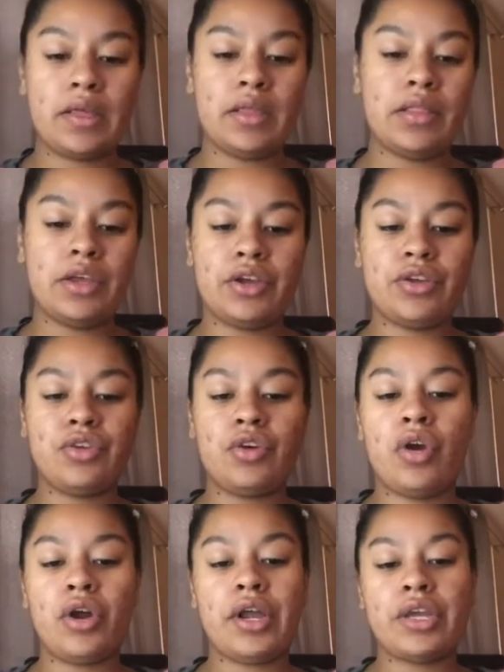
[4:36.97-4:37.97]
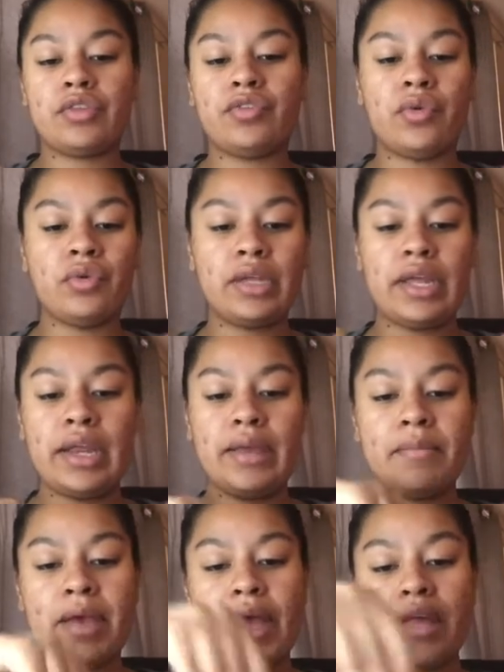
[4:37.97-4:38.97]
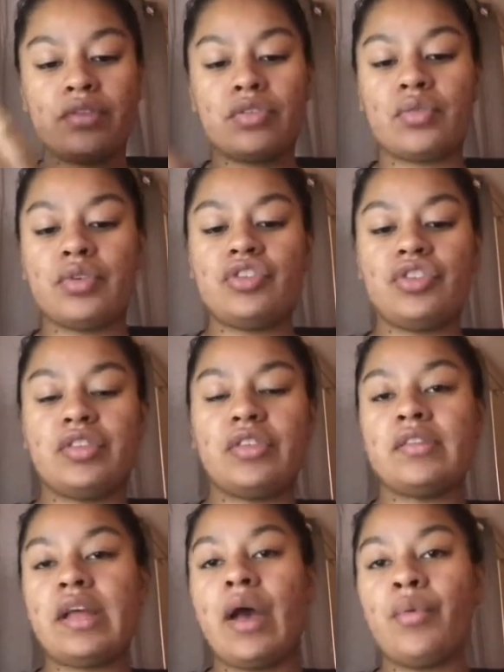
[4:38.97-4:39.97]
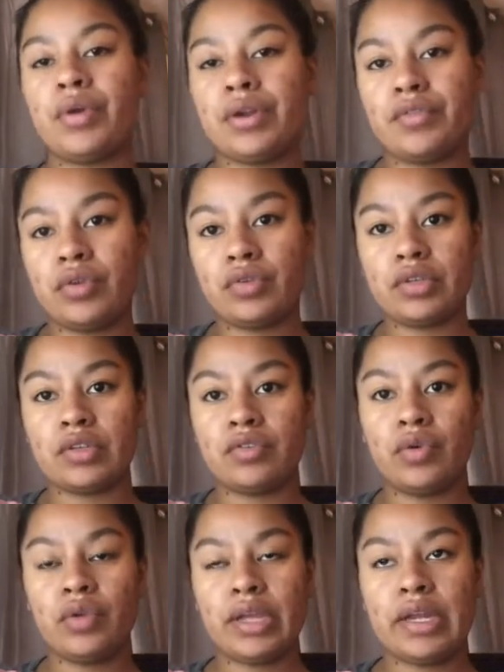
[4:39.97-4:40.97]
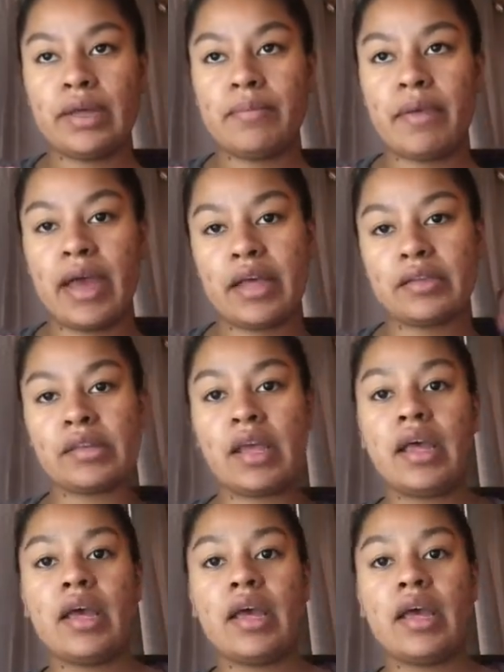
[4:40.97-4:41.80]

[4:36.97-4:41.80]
There are exfoliating masks, which this is not one of those. Exfoliating masks